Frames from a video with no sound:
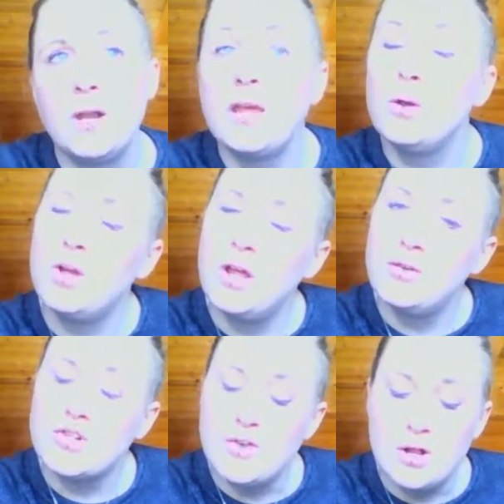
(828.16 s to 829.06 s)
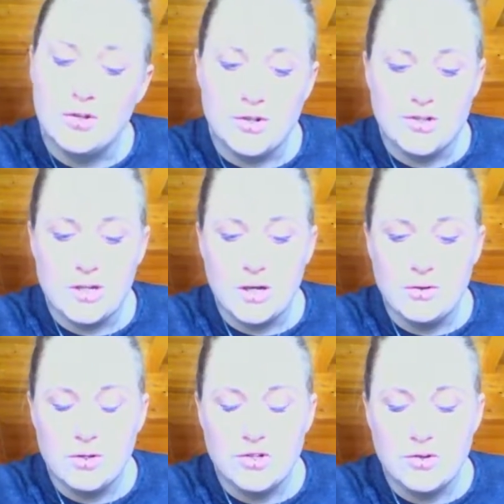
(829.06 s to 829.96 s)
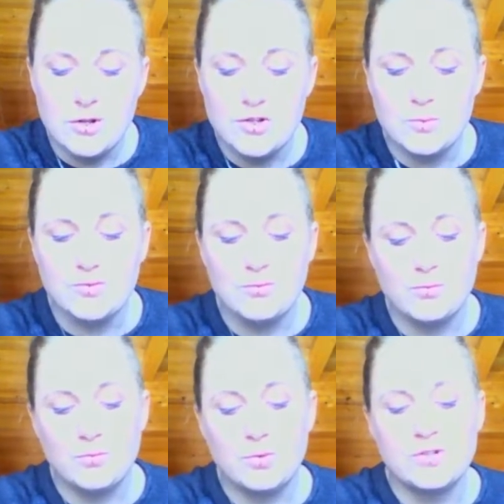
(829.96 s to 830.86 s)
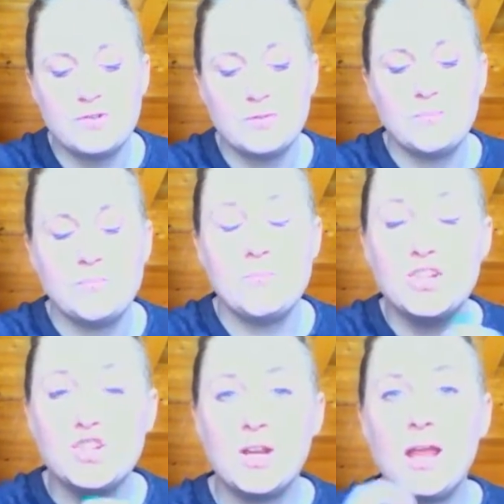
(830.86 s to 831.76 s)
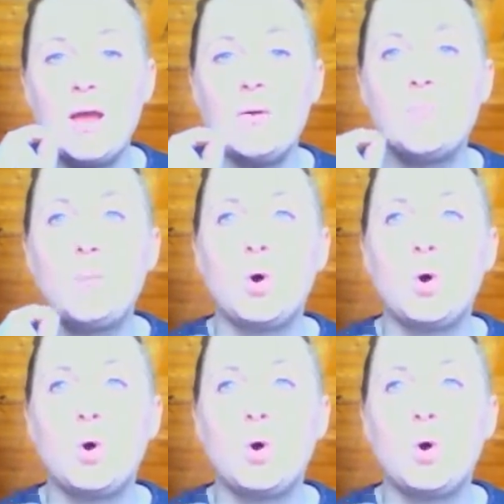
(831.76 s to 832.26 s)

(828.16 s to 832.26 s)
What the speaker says: but I go to other astrologers, and another astrologer was mentioning how